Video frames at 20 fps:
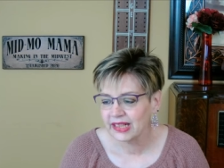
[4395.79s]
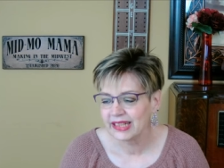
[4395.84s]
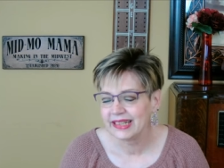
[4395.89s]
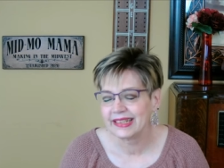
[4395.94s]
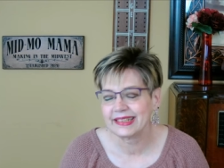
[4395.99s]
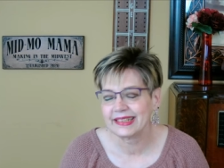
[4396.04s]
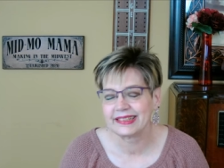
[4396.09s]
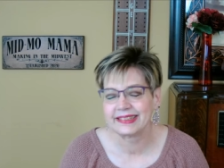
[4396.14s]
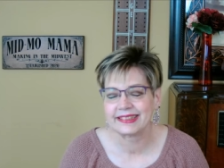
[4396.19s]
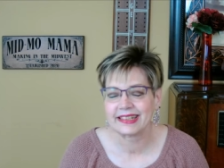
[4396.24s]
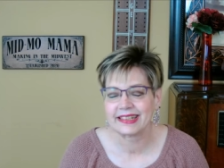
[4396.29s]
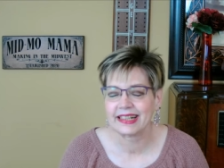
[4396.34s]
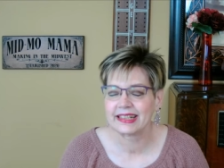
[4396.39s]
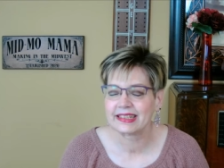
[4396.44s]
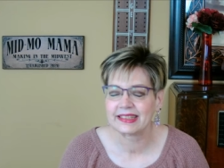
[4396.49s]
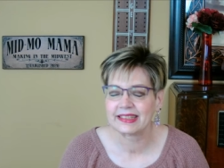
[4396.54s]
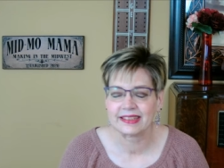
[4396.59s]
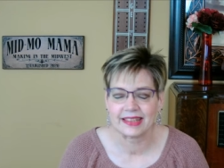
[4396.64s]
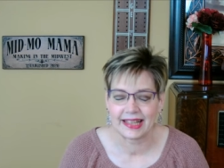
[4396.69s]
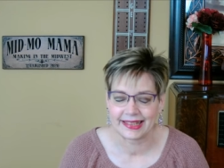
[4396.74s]
is a
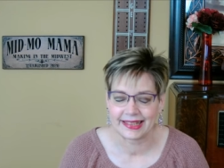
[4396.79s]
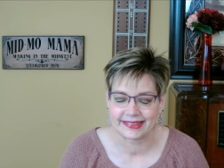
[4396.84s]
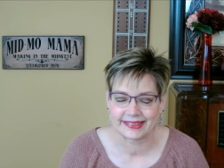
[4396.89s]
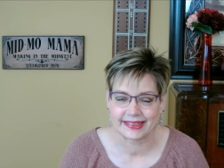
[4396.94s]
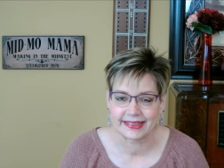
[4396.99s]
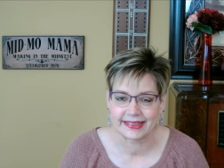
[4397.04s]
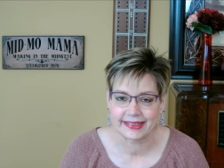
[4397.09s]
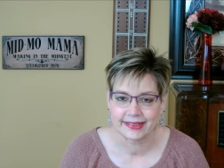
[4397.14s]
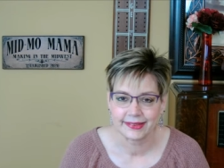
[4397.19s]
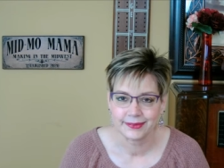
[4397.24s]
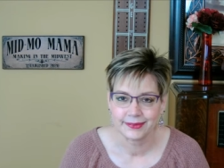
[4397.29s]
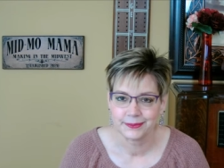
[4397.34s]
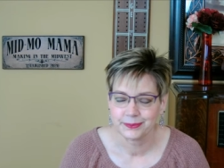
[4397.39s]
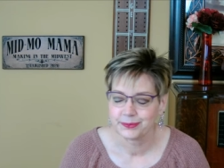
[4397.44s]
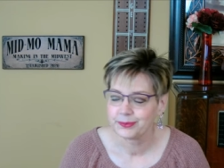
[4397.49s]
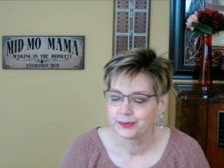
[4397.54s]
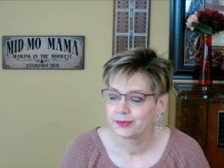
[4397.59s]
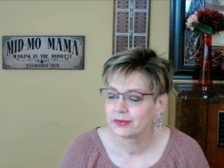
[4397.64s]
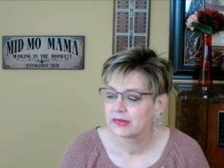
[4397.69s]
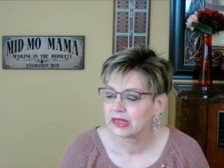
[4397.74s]
classic.
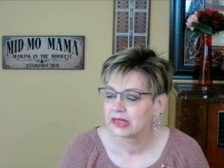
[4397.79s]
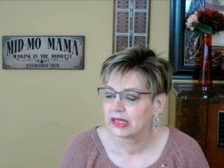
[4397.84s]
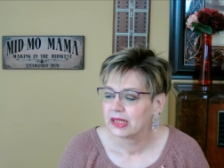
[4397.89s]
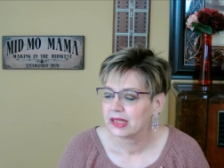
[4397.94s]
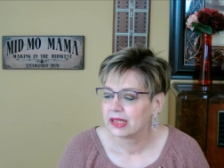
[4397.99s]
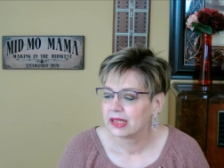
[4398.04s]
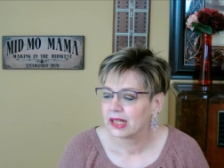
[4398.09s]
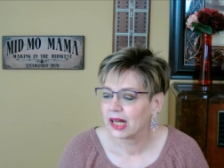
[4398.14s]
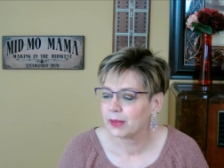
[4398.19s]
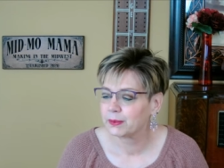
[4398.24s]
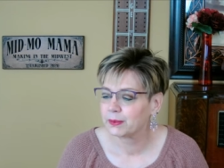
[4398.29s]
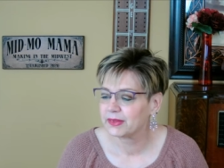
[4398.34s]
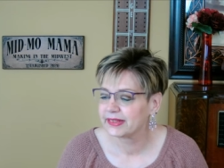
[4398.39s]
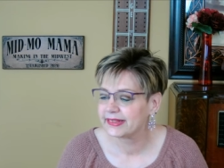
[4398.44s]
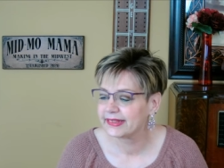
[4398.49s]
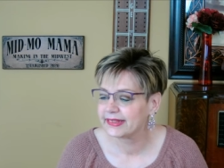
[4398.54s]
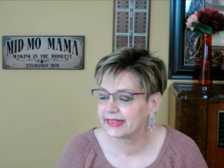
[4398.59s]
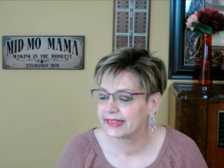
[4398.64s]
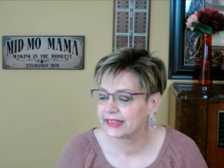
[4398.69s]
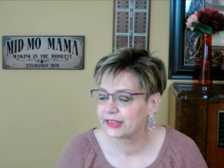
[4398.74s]
I'm
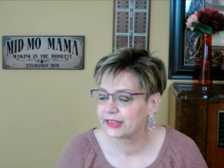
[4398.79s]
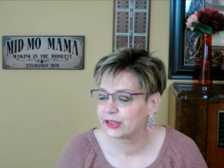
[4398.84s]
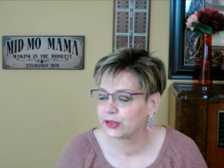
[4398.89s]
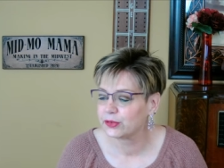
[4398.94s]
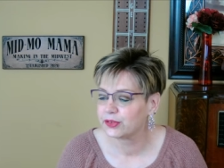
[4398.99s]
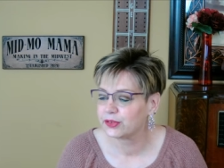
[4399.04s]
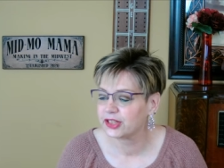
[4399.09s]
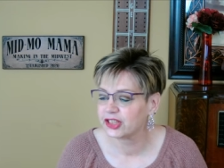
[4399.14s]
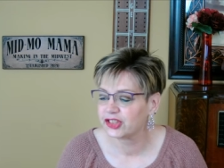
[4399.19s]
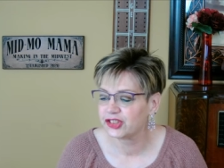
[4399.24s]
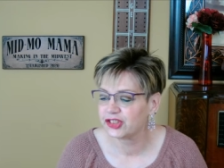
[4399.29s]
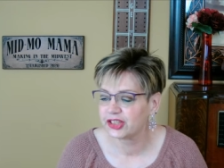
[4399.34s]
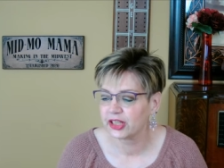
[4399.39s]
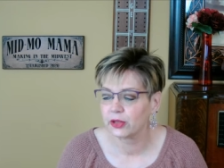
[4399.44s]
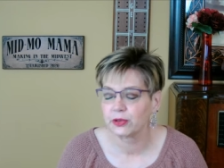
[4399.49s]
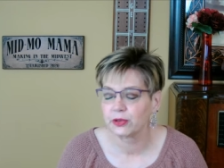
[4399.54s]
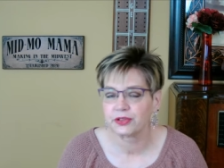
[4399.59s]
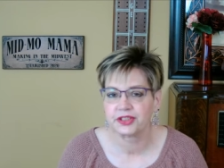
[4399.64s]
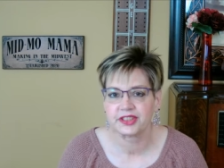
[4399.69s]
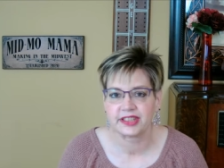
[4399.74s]
listening to The
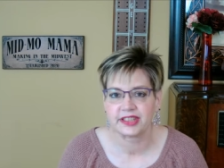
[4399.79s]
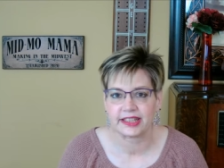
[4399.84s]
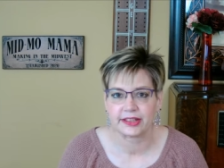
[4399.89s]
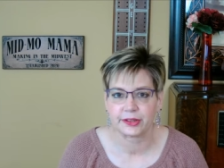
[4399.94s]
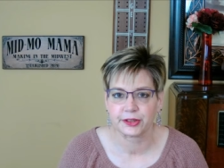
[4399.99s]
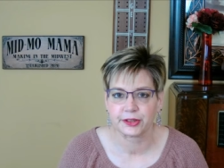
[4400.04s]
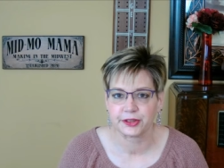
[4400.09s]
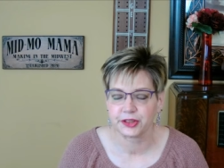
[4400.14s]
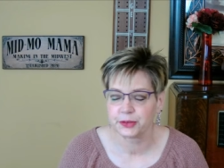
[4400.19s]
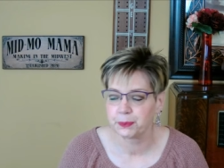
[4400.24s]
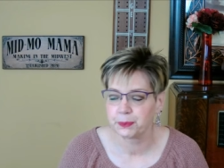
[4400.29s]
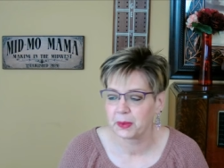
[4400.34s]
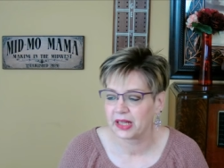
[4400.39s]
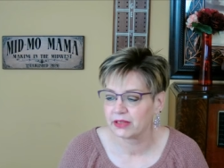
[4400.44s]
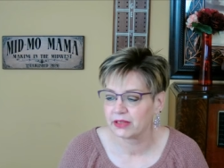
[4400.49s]
Shell Seekers by